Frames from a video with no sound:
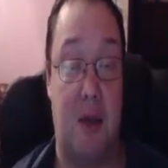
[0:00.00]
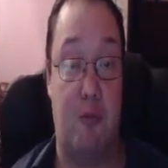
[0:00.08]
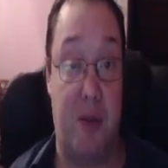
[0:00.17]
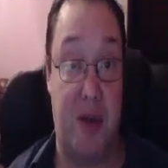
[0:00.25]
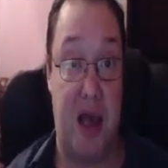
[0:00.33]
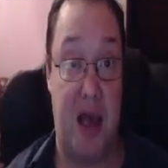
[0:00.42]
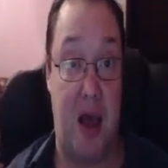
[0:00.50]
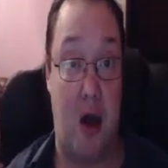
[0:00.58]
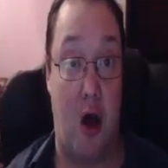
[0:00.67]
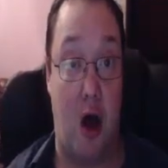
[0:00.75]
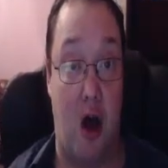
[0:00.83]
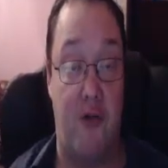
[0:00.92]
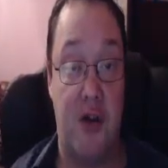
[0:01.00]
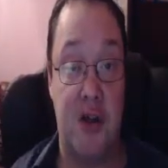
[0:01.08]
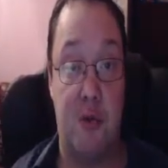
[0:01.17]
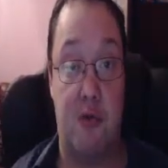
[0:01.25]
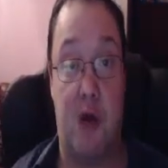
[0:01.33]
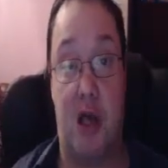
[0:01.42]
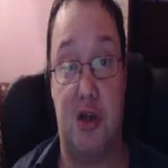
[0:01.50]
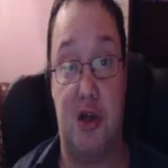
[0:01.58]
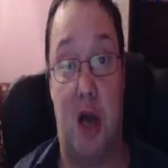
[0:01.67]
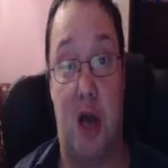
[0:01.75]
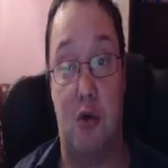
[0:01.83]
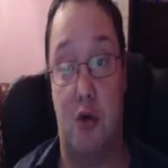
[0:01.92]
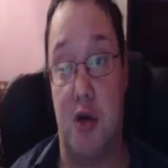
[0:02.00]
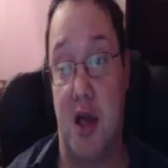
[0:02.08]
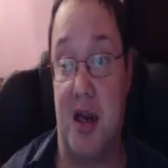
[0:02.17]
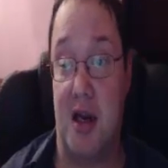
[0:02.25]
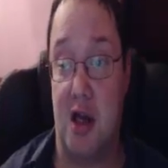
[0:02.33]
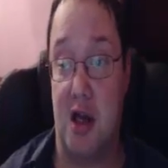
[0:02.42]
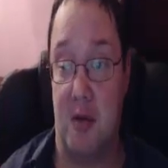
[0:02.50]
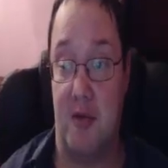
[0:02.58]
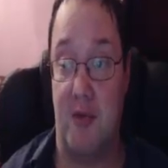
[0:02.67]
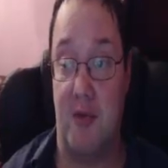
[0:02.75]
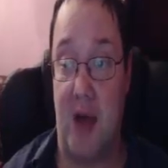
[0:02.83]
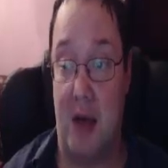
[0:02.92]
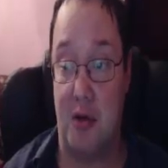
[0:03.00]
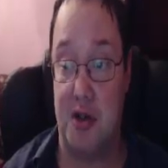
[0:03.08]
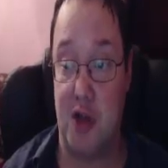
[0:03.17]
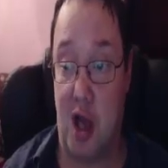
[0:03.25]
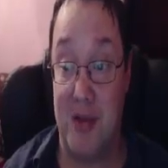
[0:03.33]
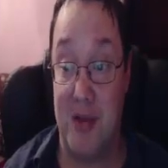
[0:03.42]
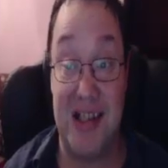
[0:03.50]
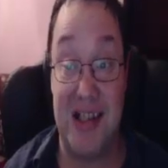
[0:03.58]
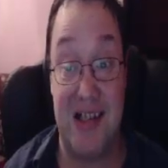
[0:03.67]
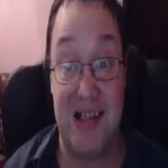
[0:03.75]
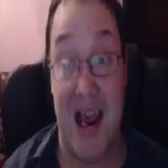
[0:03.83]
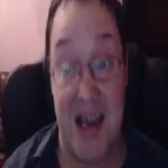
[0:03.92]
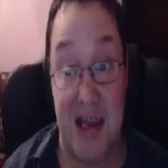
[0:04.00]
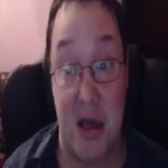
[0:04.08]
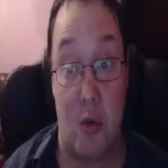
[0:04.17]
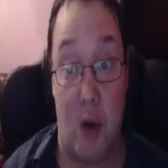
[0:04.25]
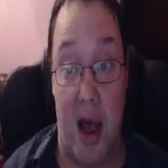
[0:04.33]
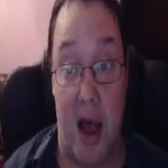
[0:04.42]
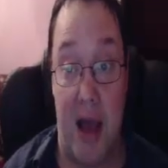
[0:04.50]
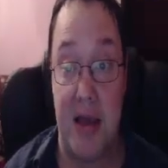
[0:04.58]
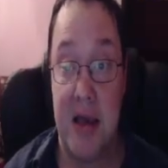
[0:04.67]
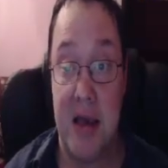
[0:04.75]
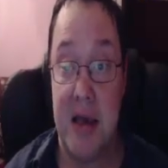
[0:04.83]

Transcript: premiere of Rise of Skywalker in a couple of hours' time. He's staying away,